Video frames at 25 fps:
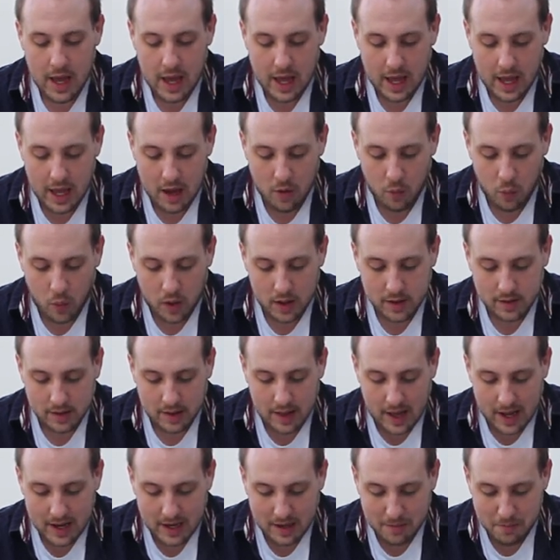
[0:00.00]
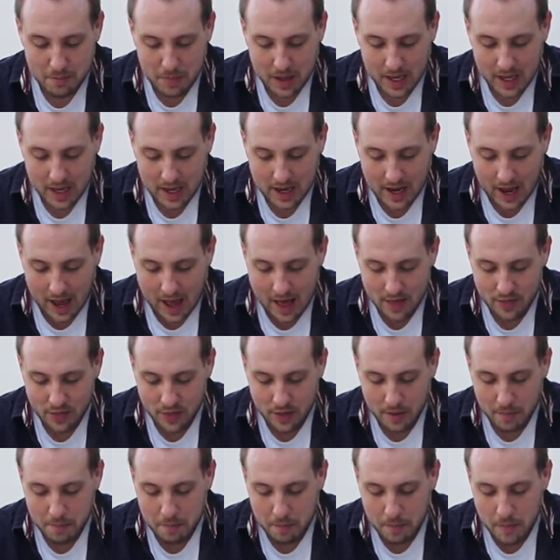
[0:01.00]
It was like being at,
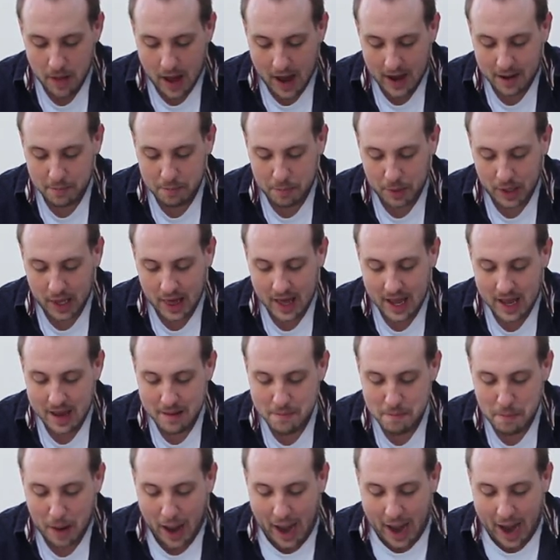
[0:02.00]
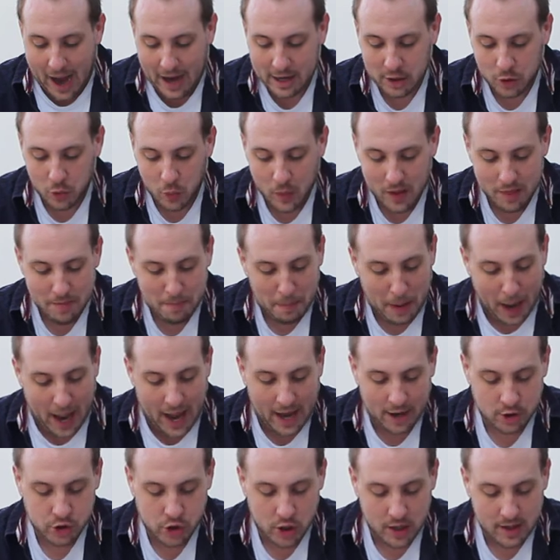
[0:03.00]
the, at a play packed with
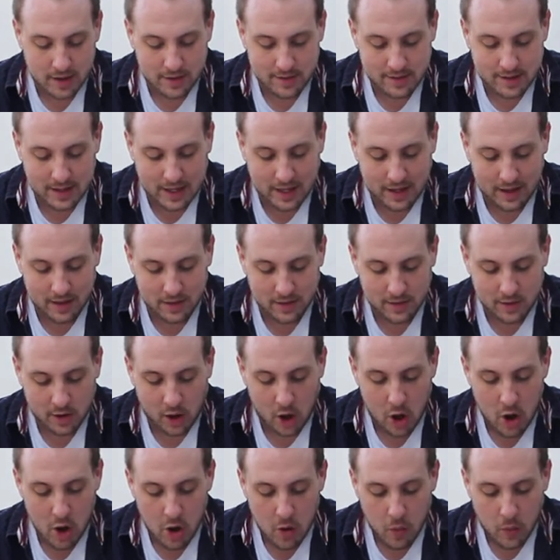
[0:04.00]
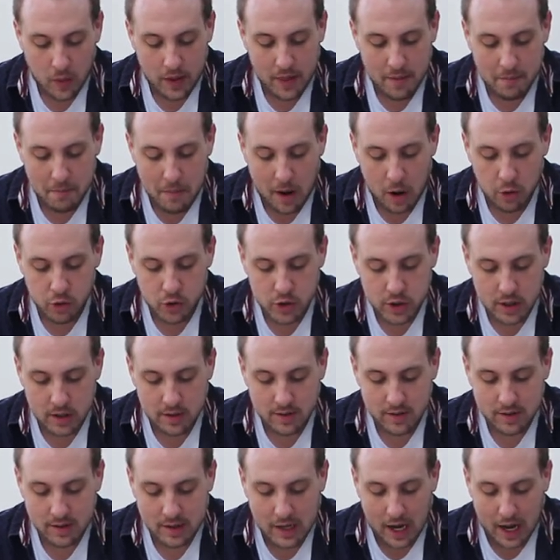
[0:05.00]
passionate scenes, with
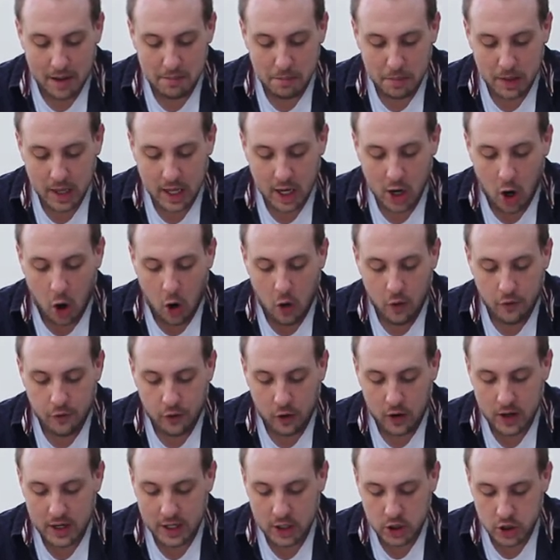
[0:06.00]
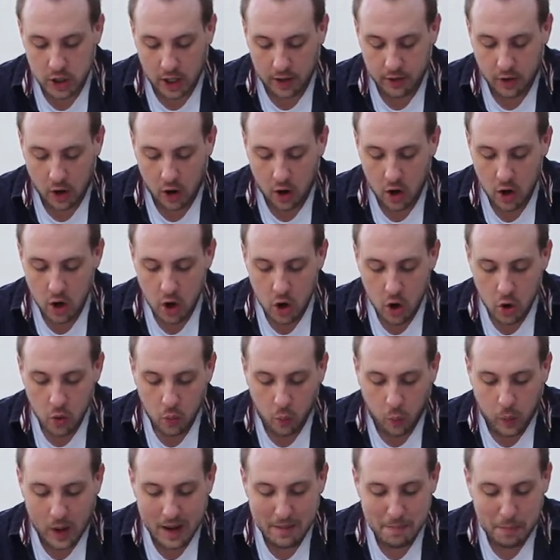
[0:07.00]
emotions tumbling over each other,
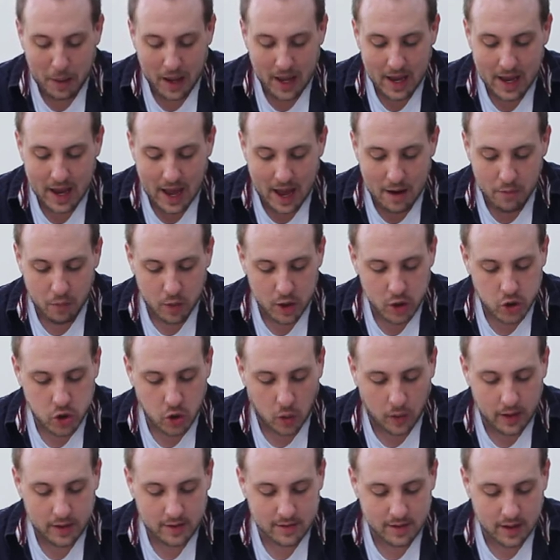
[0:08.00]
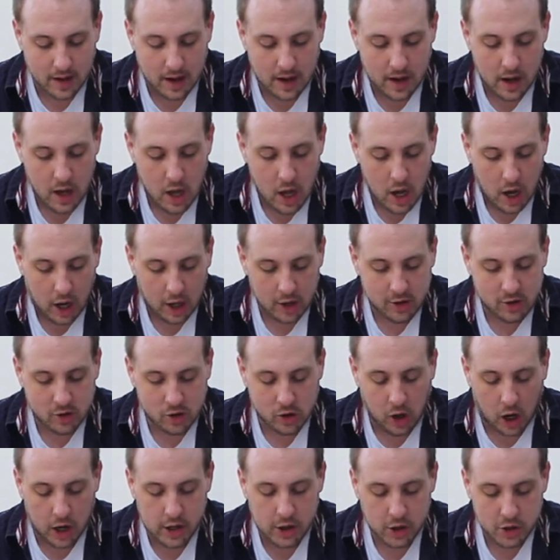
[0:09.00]
weeping and rejoicing,
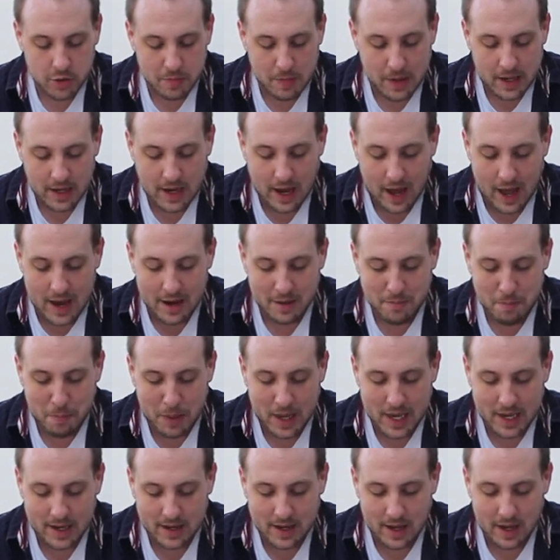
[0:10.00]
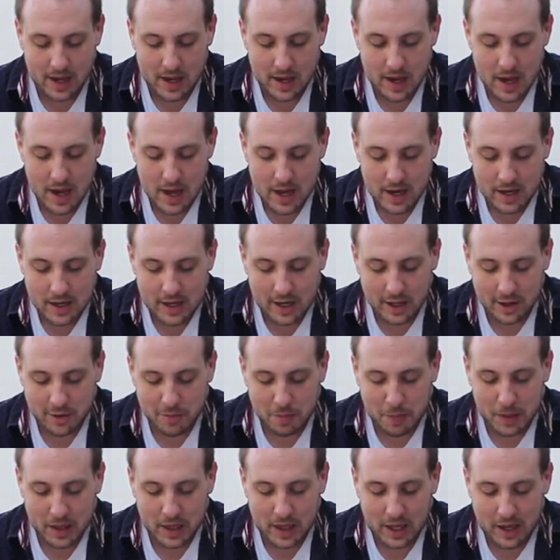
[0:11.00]
astonishment and pity,
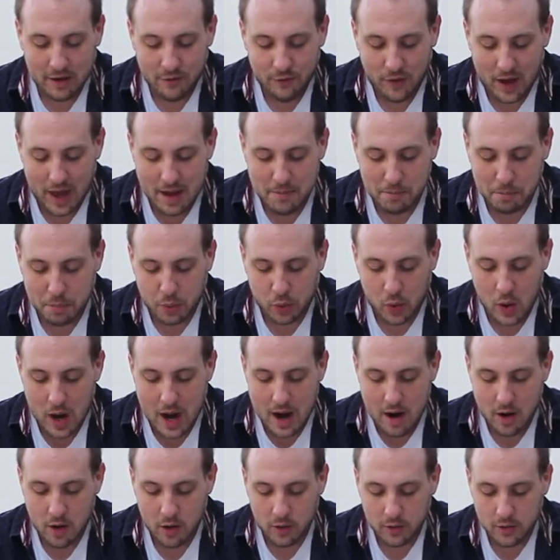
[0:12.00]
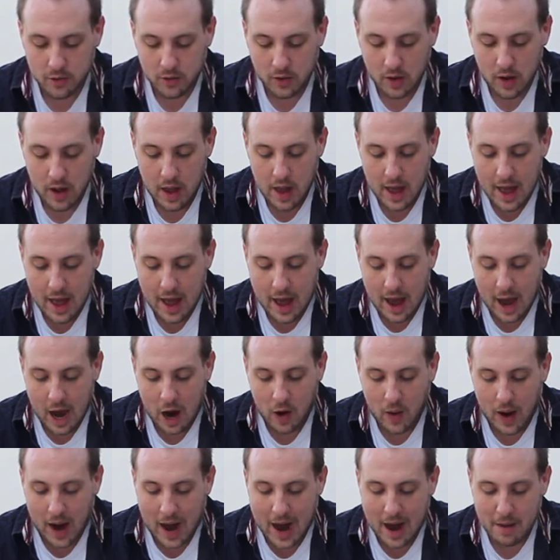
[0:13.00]
disbelief and prayers.
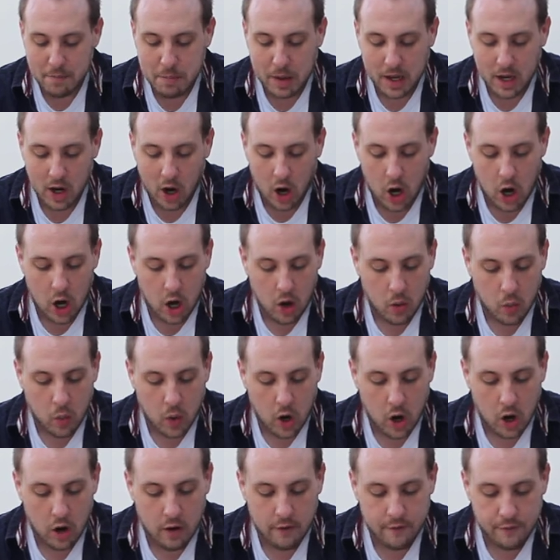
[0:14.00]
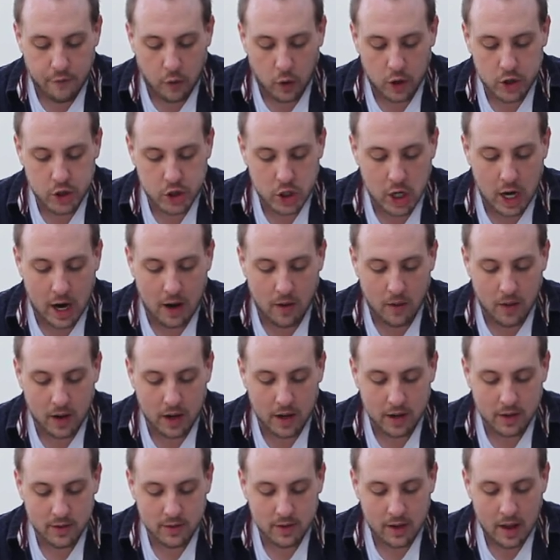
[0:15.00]
How happy all were for
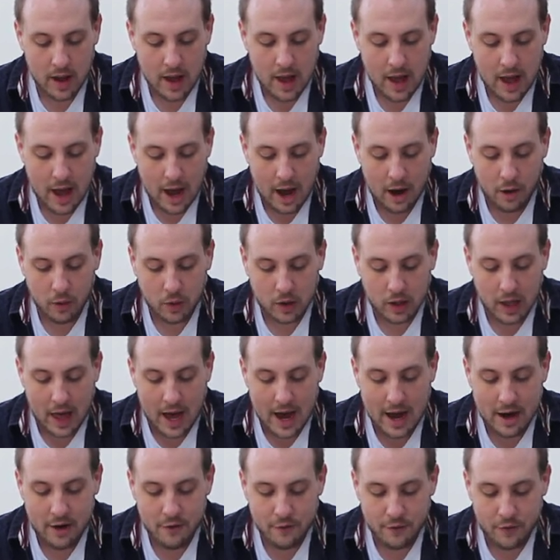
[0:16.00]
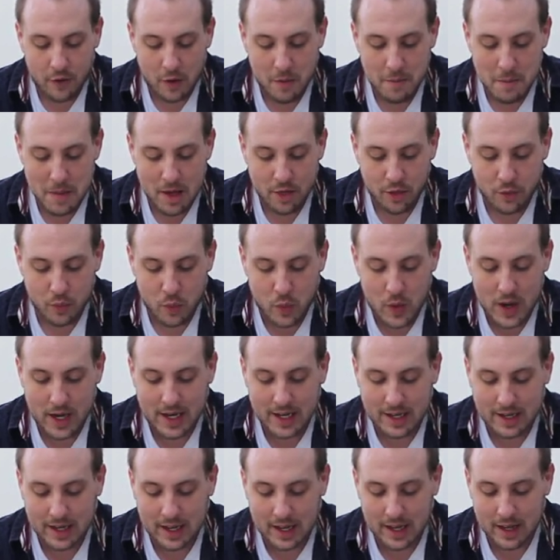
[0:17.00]
Chaereas, how glad for
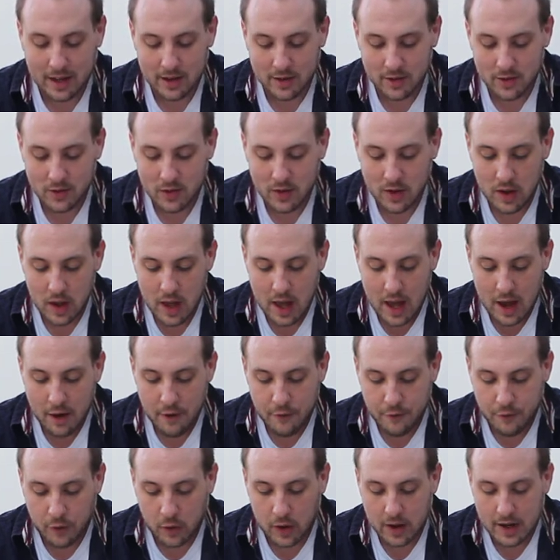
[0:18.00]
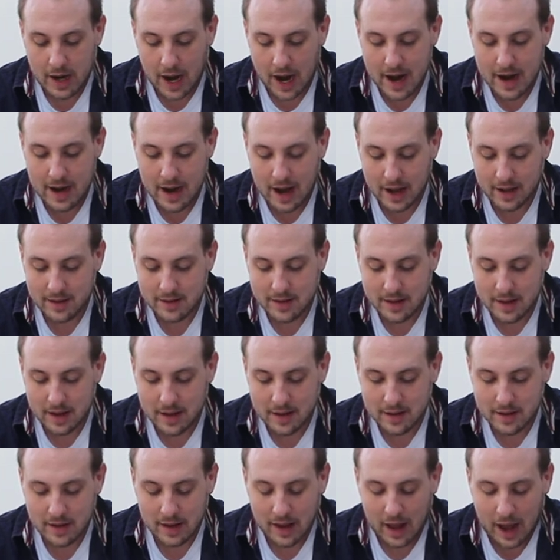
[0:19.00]
Mithridates, for
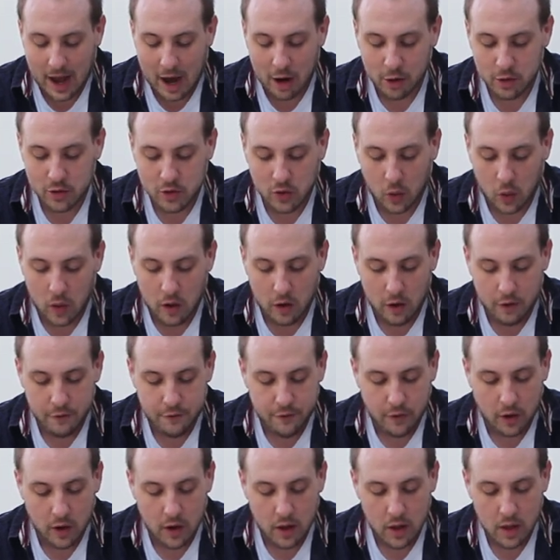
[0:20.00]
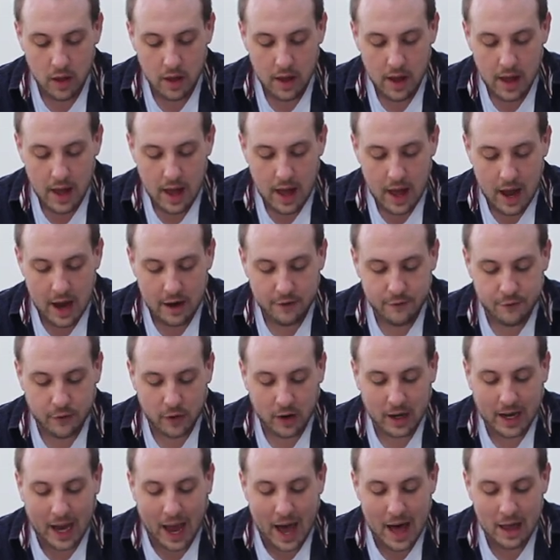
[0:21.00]
Dionysius how sorrowful, and
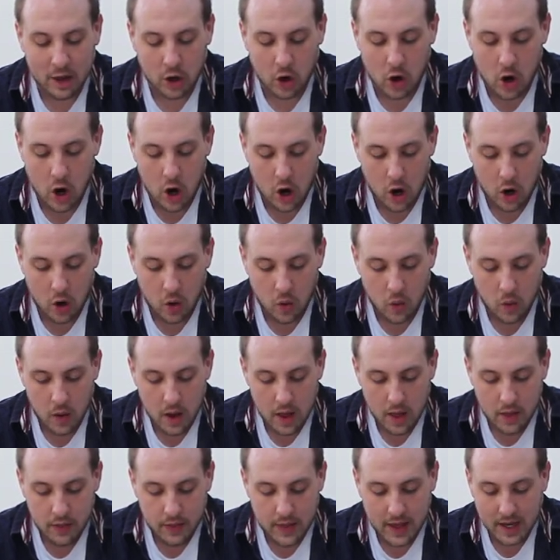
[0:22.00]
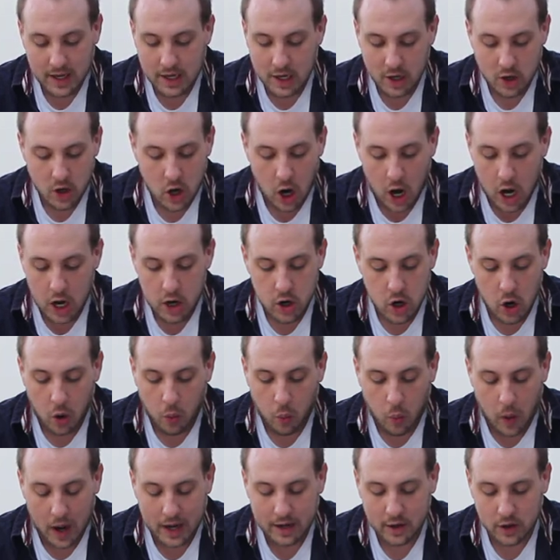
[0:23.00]
for Callirhoe they did not know
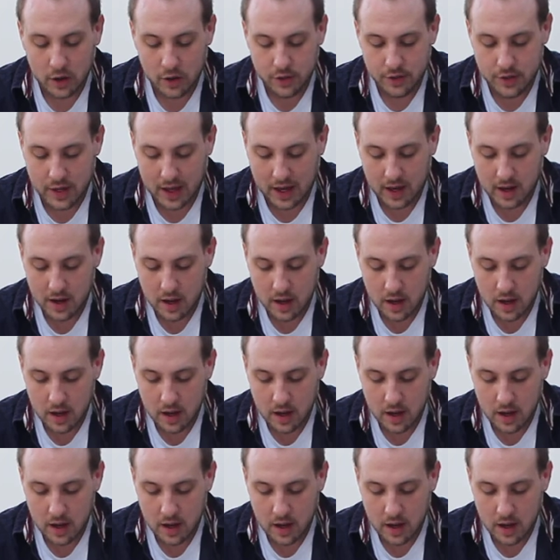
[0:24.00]
what to think.